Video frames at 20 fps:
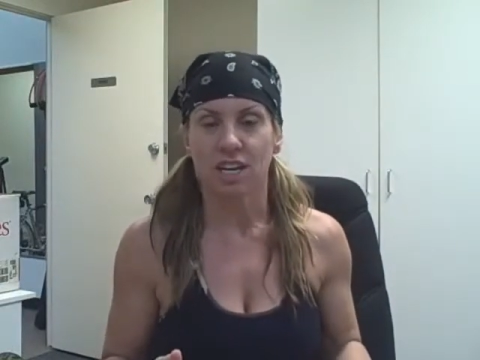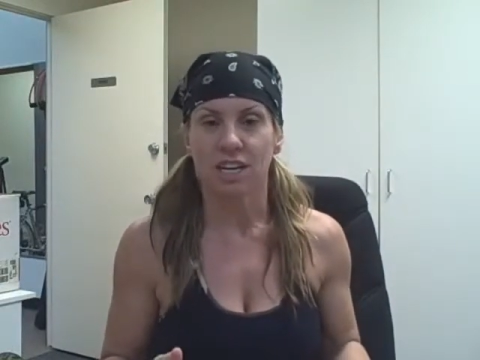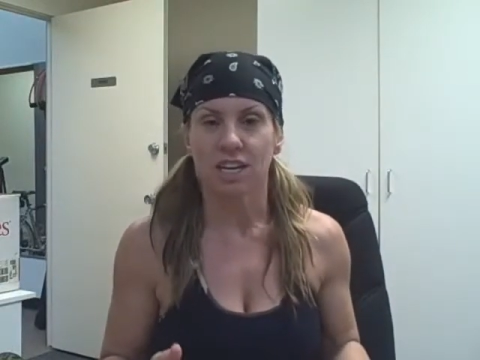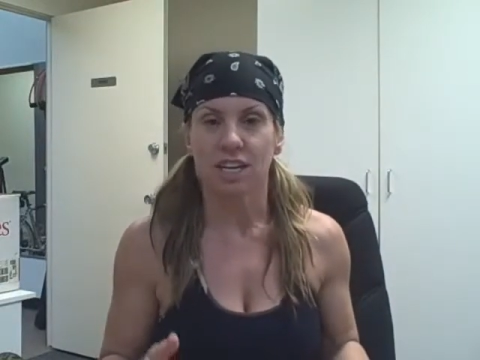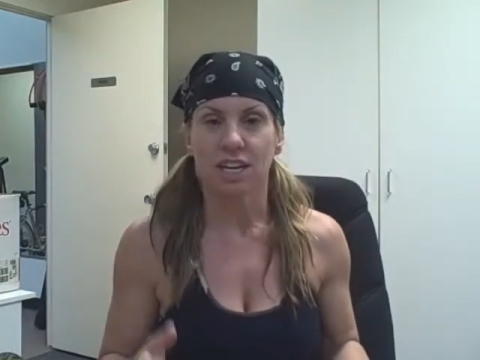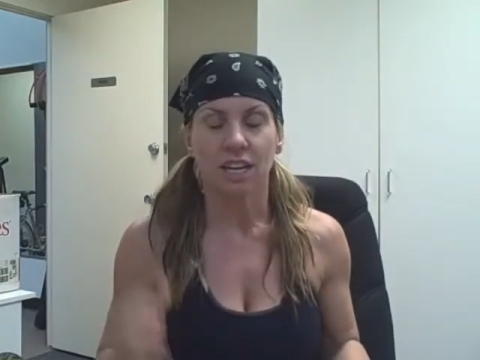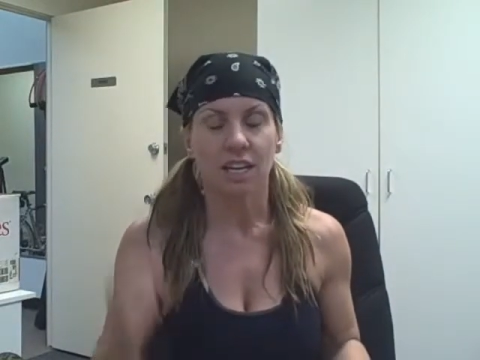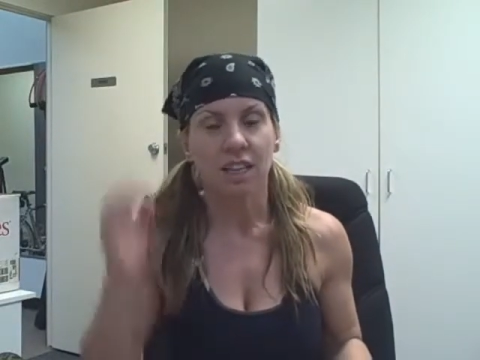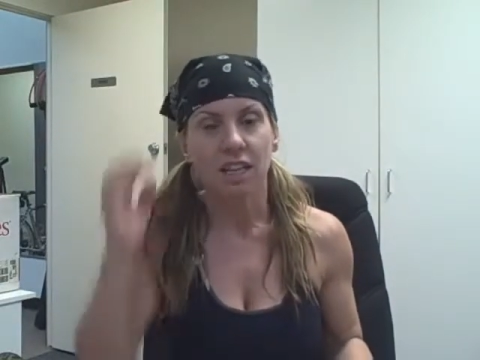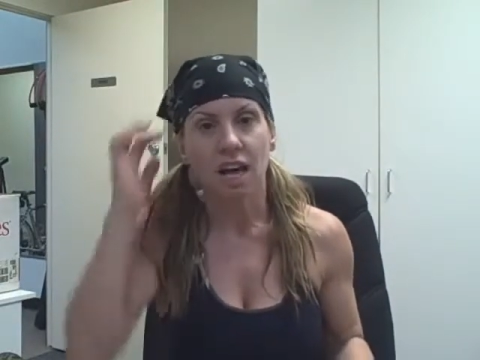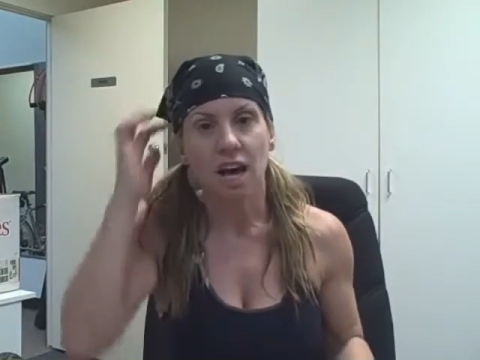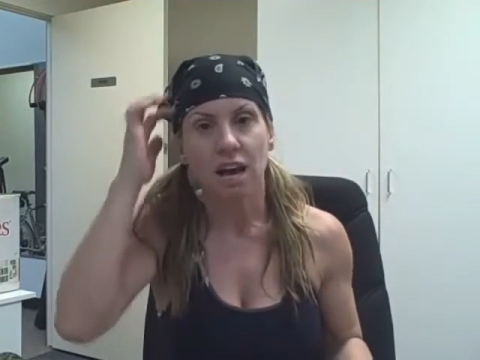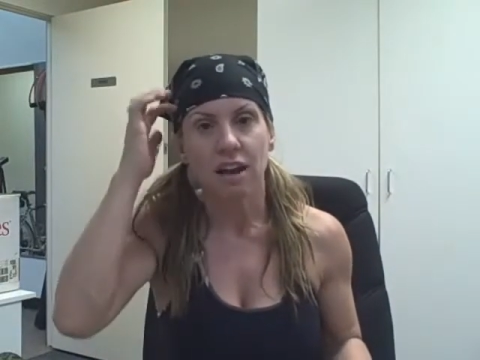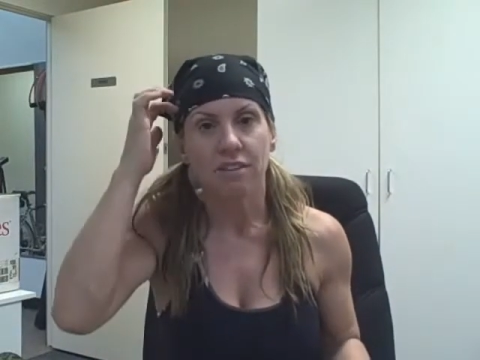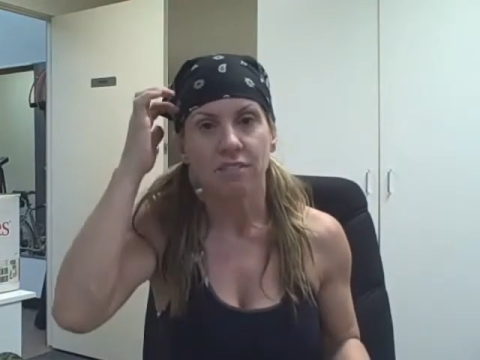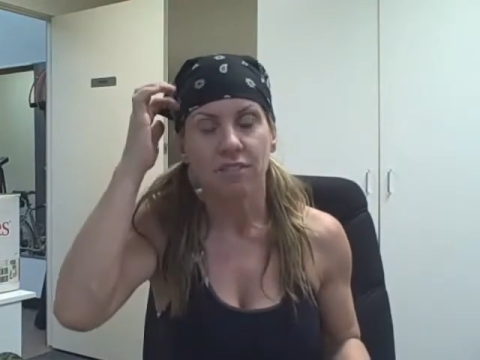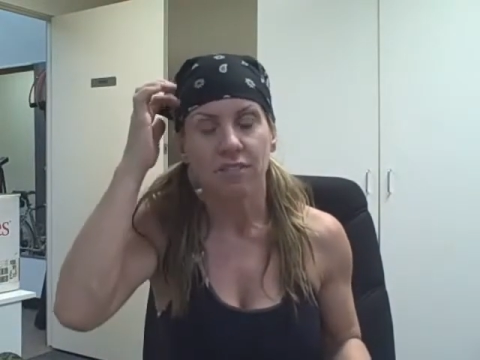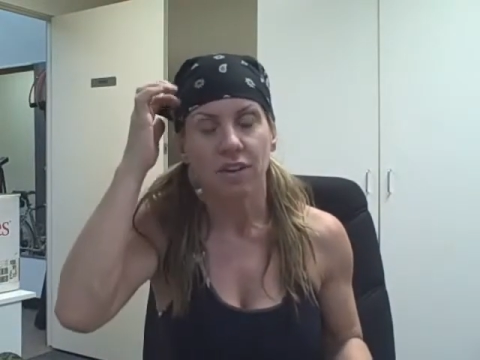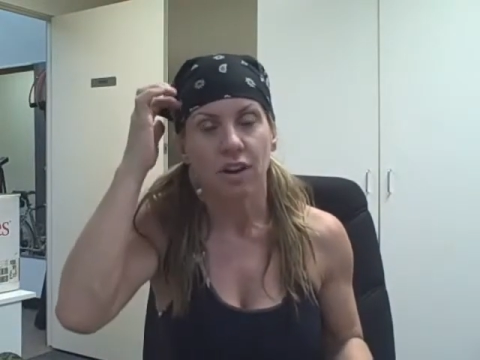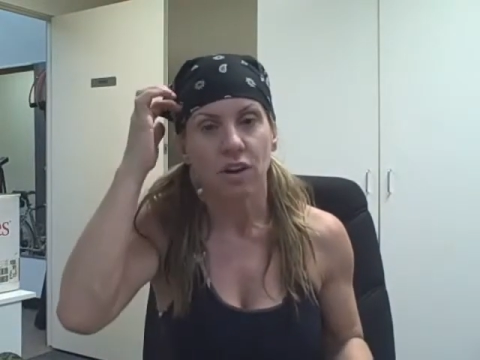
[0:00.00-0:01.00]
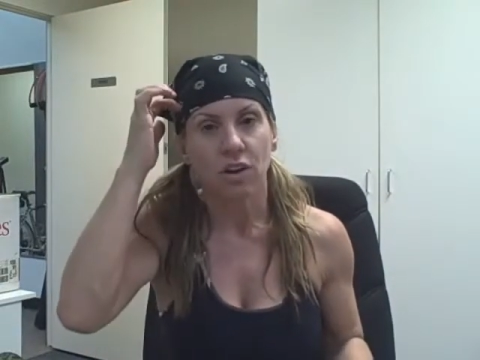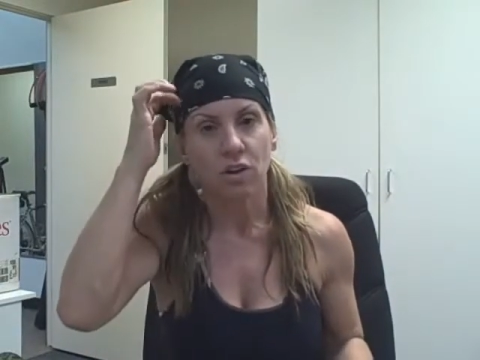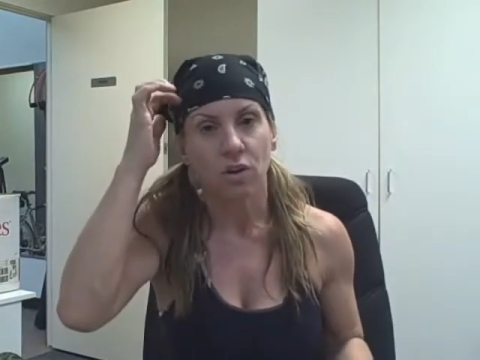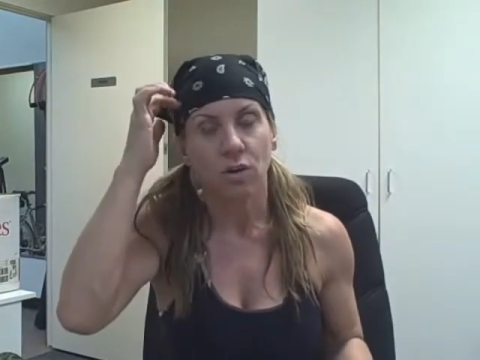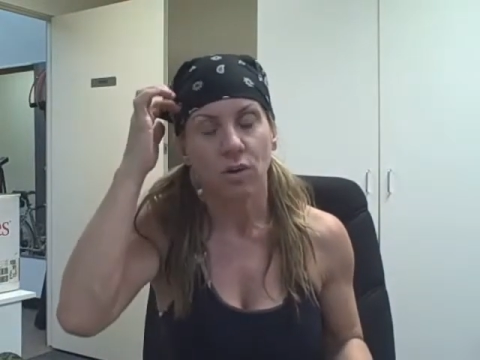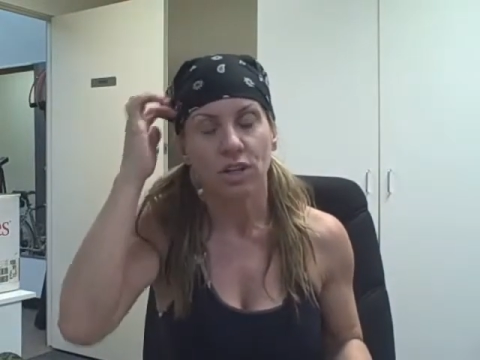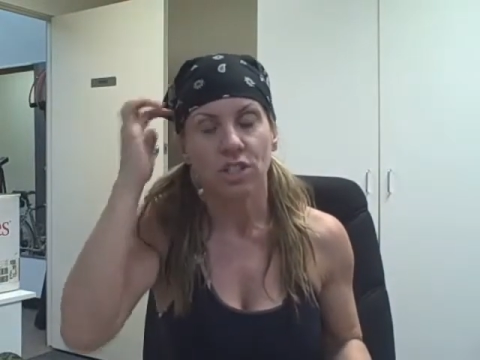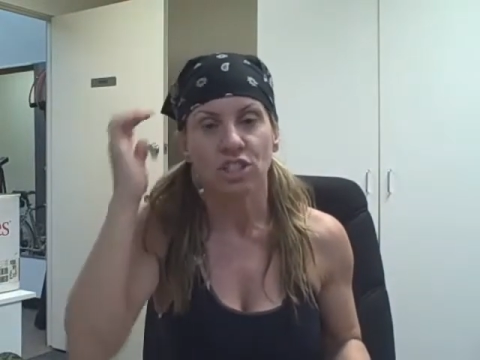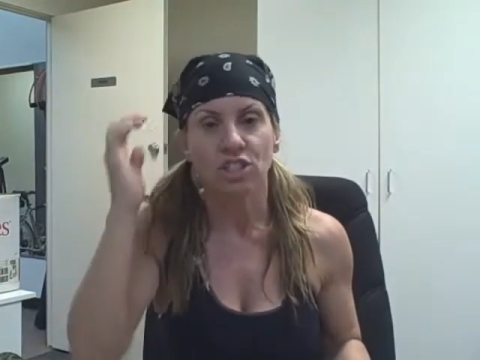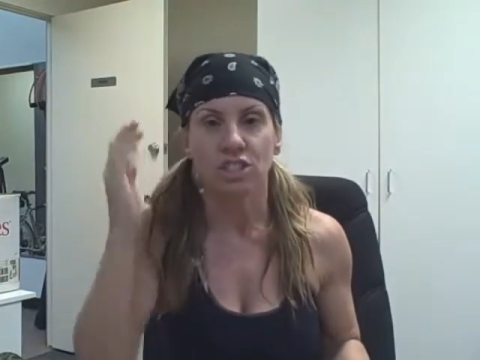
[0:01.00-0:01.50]
I get a lot of
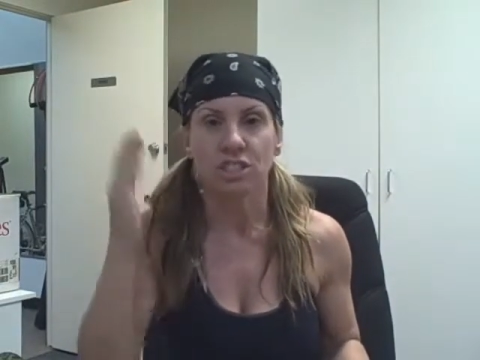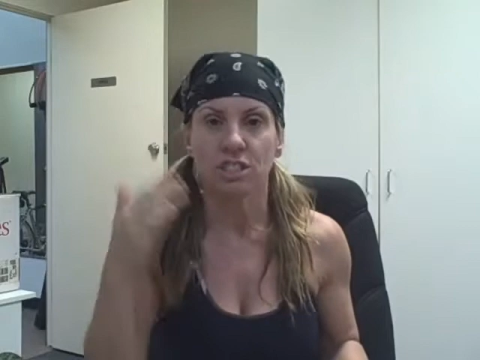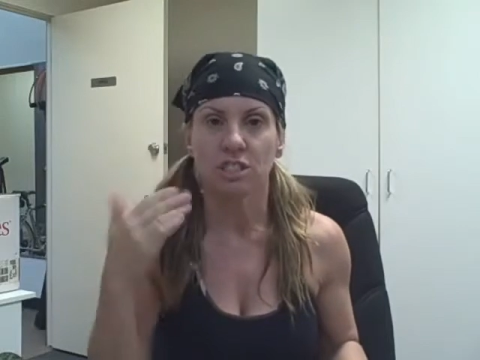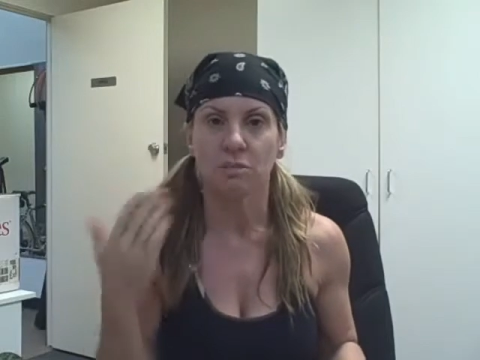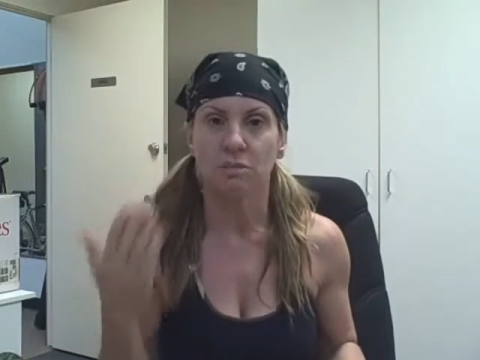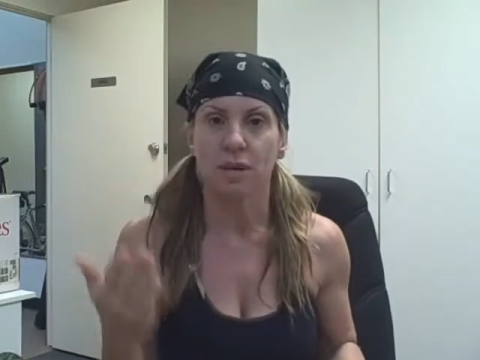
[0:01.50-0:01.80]
questions